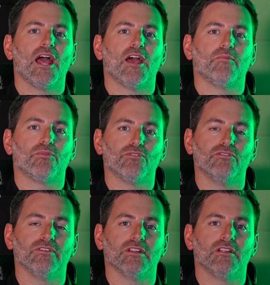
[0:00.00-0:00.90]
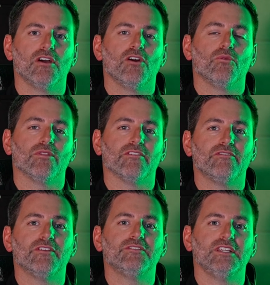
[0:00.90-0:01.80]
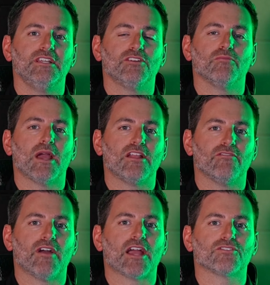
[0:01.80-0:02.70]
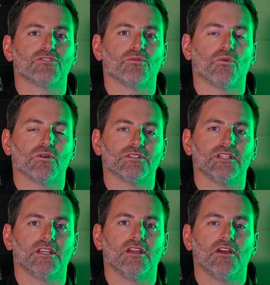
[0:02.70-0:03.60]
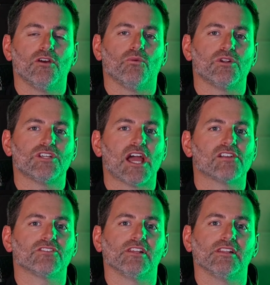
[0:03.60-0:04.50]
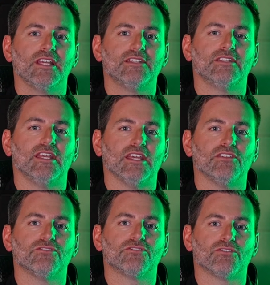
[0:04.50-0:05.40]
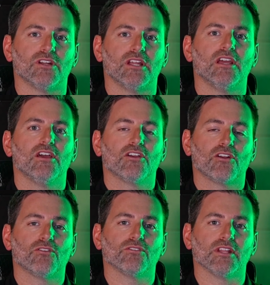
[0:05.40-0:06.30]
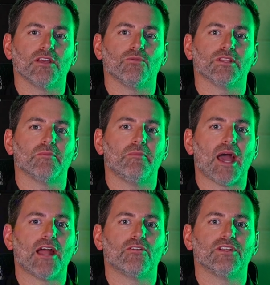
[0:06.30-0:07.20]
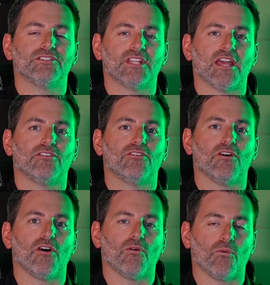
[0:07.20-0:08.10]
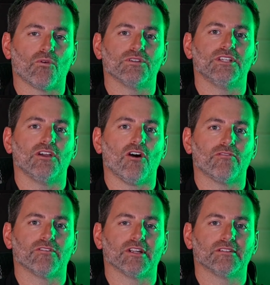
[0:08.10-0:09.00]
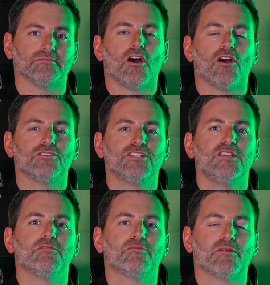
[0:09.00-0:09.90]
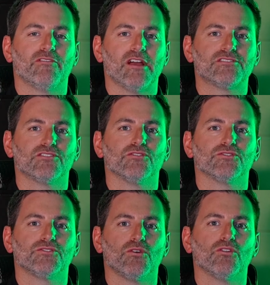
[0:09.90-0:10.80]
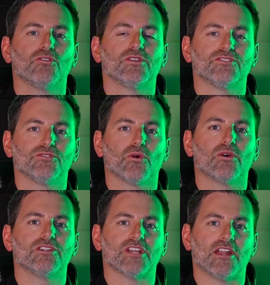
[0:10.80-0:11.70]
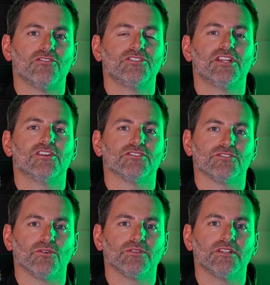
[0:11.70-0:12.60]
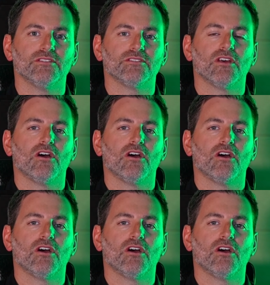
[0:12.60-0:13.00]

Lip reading: and proven with a 15-year manufacturer warranty, which actually leads the industry currently with the battery standard warranty offering. Our team of professional solar and storage energy consultants